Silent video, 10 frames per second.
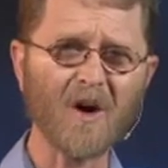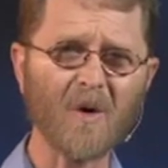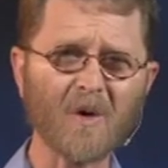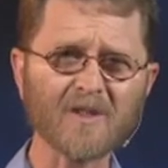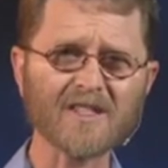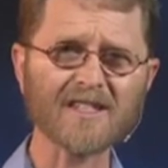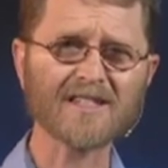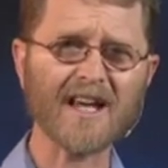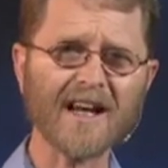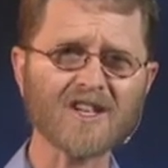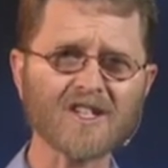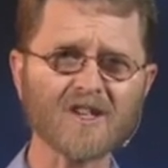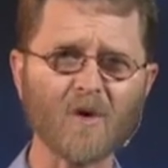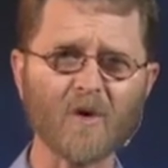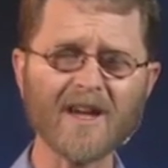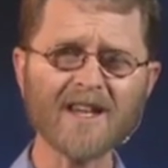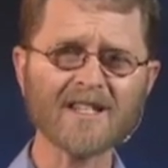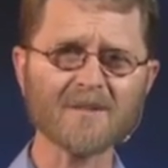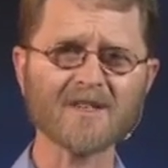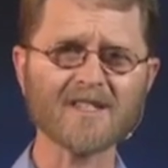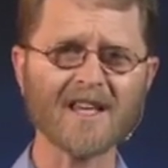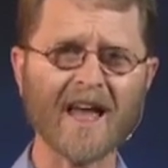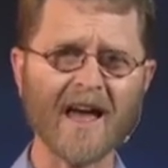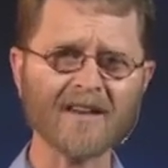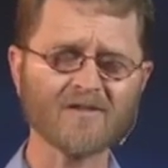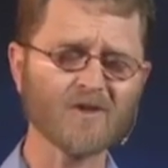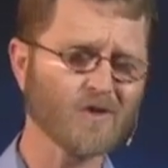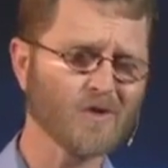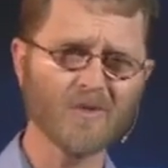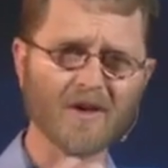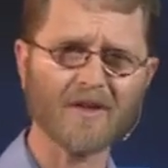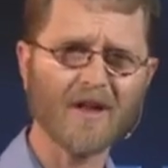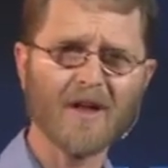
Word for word: or seduction or intimacy have to do with